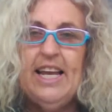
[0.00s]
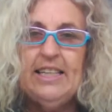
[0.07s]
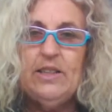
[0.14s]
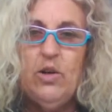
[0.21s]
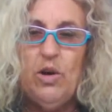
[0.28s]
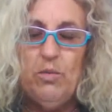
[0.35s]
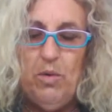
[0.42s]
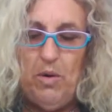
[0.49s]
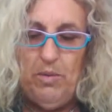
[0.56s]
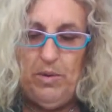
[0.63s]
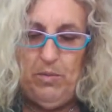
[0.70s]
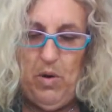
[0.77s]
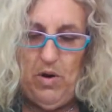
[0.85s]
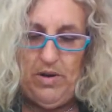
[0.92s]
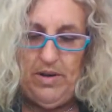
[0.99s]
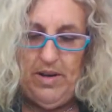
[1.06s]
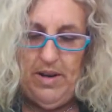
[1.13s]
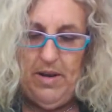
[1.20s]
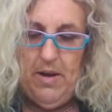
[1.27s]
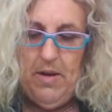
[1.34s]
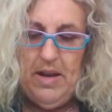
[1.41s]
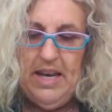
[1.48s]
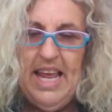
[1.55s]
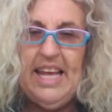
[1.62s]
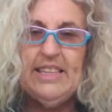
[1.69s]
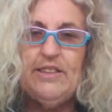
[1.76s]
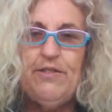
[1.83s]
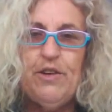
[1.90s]
let's look at what we want.
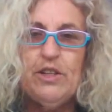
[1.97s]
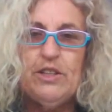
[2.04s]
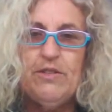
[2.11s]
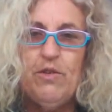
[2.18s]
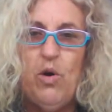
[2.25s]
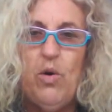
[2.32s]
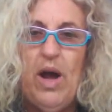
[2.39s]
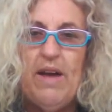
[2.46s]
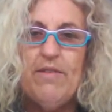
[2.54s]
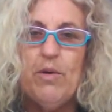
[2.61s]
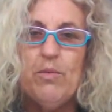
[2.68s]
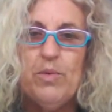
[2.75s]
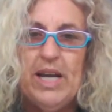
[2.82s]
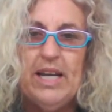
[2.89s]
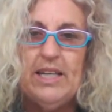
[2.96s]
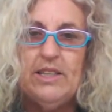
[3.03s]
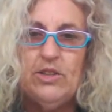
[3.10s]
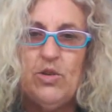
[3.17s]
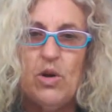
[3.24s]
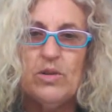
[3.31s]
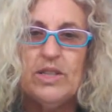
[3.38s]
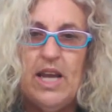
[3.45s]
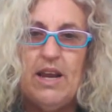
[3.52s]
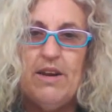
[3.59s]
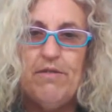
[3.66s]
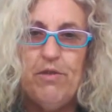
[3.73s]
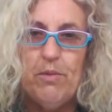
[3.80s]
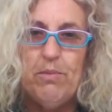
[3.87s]
Let's first of all have a really strong
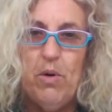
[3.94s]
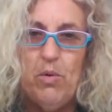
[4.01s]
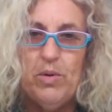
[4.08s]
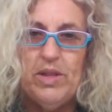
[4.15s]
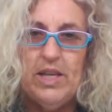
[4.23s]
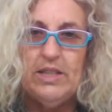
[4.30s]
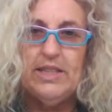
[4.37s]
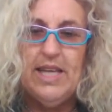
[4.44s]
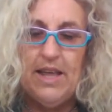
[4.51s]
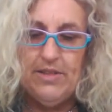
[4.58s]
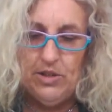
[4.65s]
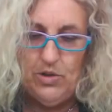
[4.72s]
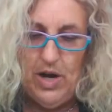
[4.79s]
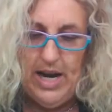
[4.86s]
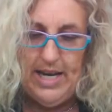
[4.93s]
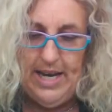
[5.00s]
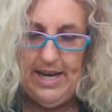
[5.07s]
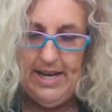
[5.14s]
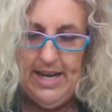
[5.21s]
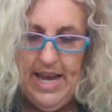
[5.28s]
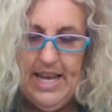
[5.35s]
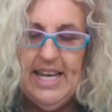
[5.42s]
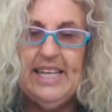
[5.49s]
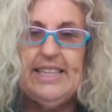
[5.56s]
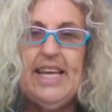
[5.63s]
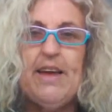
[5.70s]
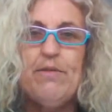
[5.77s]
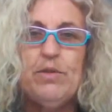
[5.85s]
state of football within South Australia.
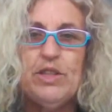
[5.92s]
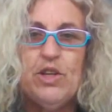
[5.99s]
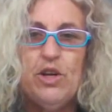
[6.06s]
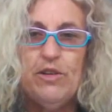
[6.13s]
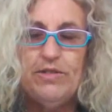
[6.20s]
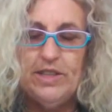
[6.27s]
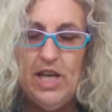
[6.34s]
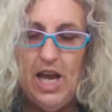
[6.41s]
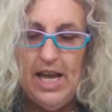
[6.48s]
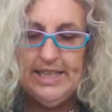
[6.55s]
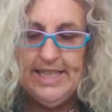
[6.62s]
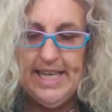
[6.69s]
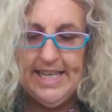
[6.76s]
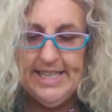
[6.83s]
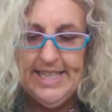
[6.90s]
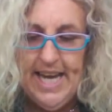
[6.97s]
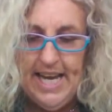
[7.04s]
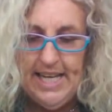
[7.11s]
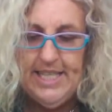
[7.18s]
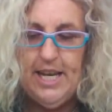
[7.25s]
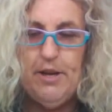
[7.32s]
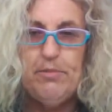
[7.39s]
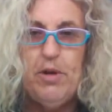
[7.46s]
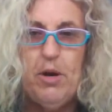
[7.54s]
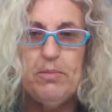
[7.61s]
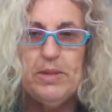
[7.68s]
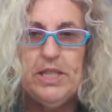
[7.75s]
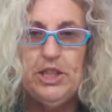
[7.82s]
Let's have reserve sides in a 10-team
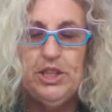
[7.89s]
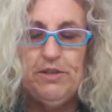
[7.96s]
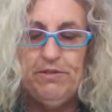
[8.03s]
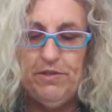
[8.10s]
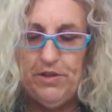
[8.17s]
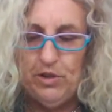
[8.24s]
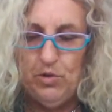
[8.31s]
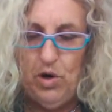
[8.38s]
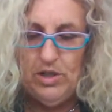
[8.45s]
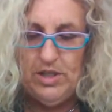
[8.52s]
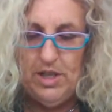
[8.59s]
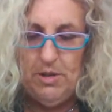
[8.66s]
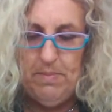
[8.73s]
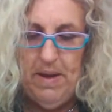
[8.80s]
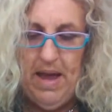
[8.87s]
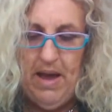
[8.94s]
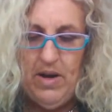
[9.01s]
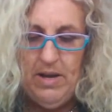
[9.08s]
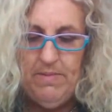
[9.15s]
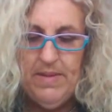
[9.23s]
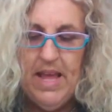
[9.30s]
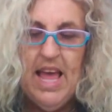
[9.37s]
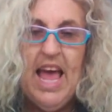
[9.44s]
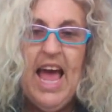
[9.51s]
competition for the Crows and the Power,